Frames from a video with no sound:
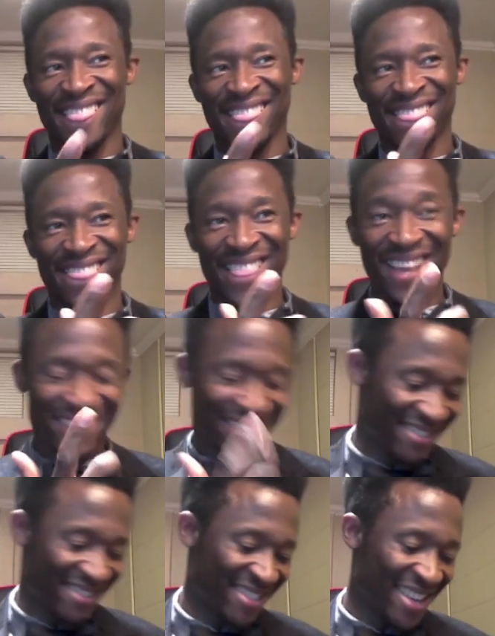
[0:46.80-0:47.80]

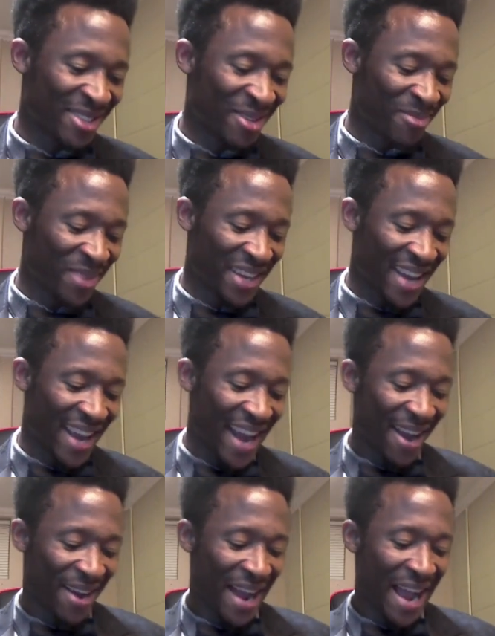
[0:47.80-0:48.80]
Yes, that's something that
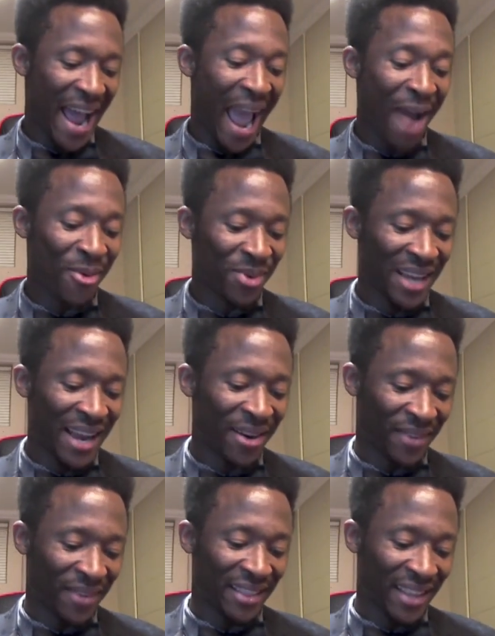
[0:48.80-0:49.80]
I was kind
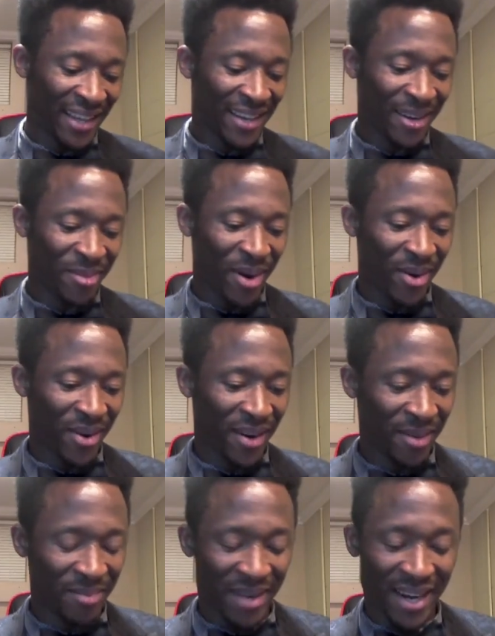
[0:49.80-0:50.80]
of like thinking about
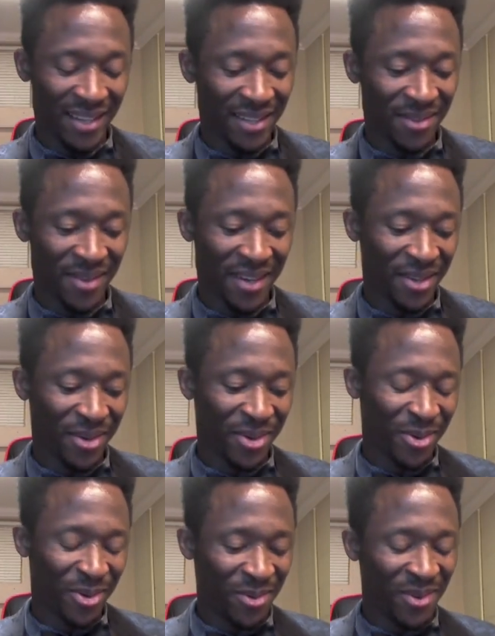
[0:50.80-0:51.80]
it, but I didn't really
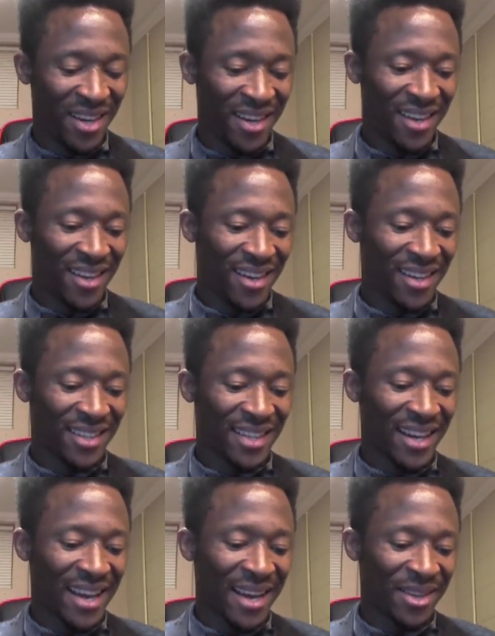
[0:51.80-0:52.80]
know
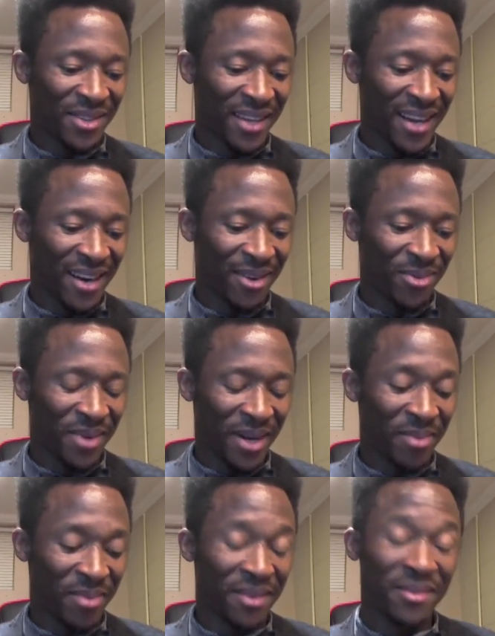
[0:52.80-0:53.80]
exactly how to get along with
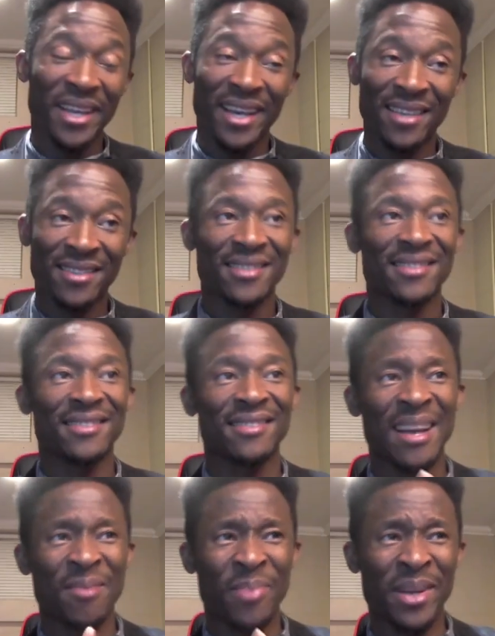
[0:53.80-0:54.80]
it. But yes,
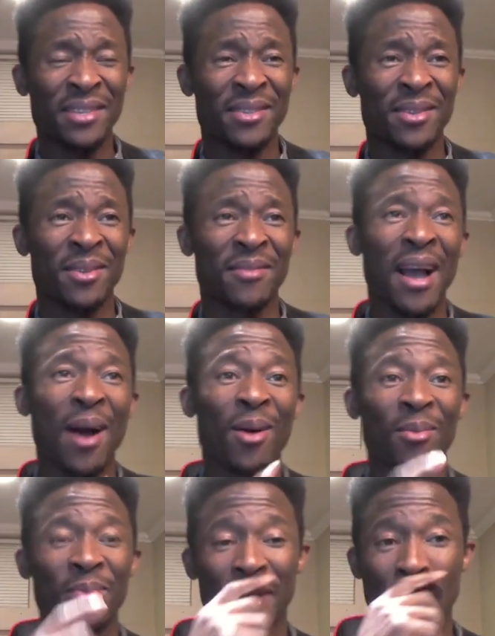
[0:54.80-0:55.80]
Apache server. I'll
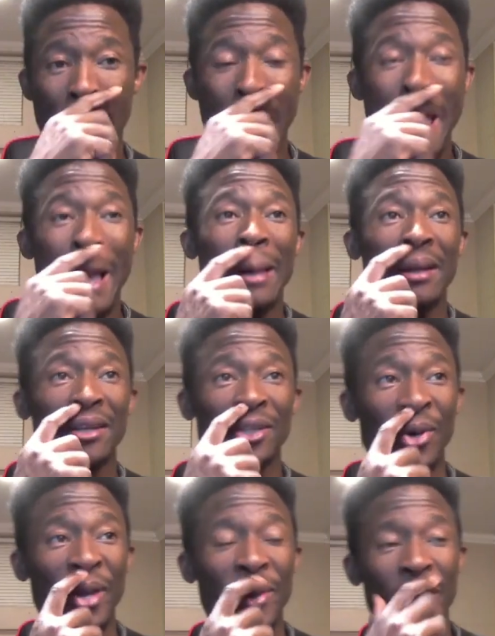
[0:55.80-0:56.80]
be
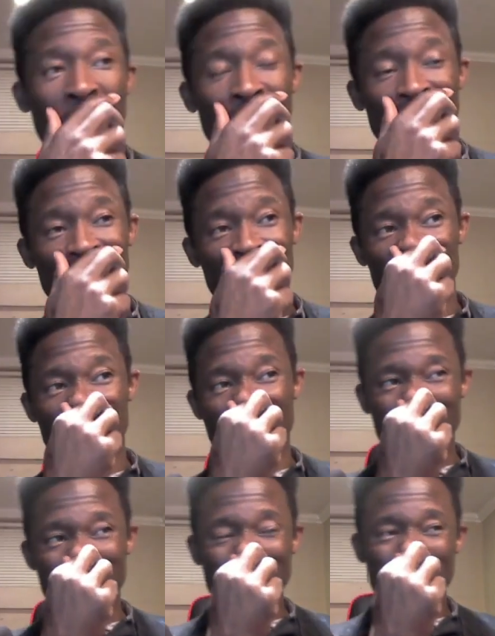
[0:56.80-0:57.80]
showing you how to
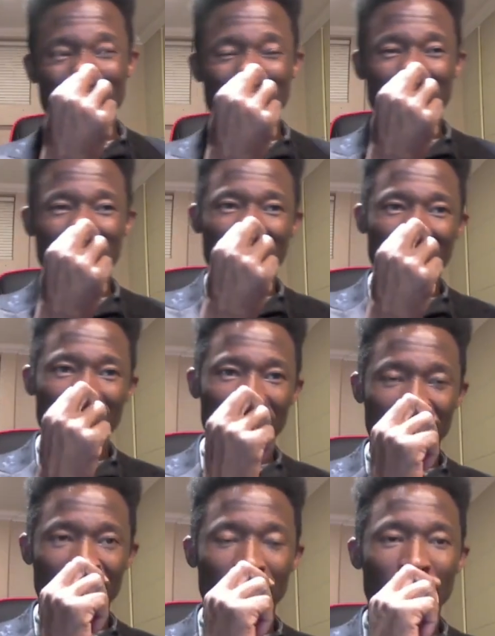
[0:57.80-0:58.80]
run an Apache
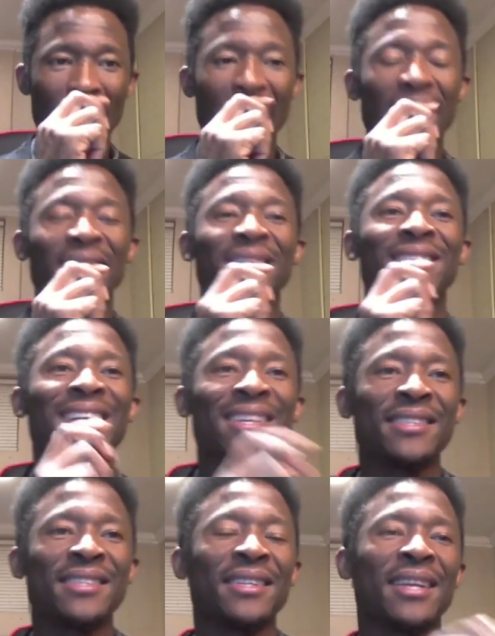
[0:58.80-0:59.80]
server and
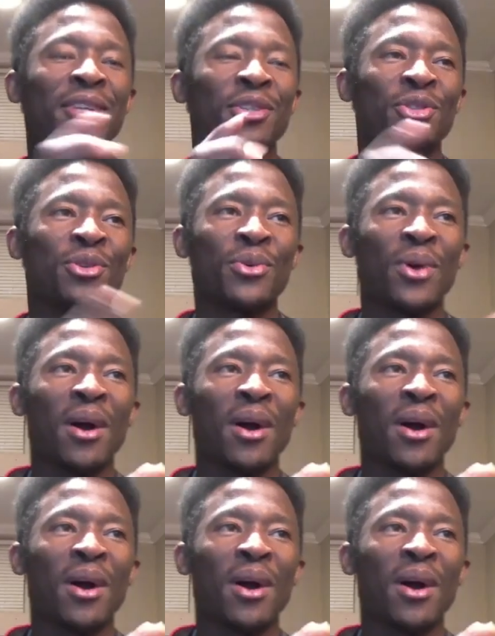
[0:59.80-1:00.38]
test it and show you how